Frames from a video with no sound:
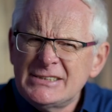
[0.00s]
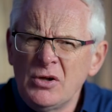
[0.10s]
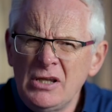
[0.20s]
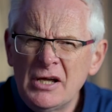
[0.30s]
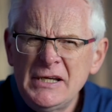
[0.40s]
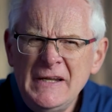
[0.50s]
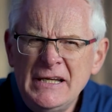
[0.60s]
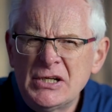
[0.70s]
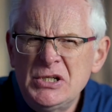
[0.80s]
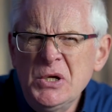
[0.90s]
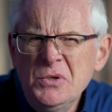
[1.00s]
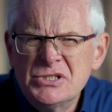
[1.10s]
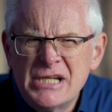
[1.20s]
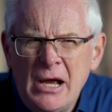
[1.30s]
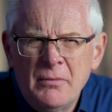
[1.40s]
It's not like you need a
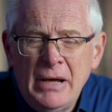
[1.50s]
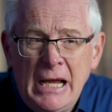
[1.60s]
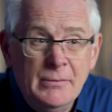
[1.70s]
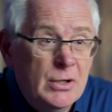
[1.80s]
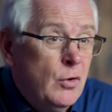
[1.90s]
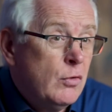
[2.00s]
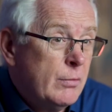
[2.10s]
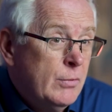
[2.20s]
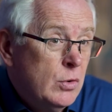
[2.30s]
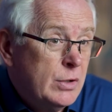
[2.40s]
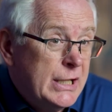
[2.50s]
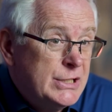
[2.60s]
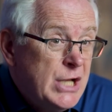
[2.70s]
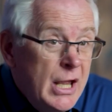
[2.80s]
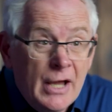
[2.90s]
huge down payment or a mortgage,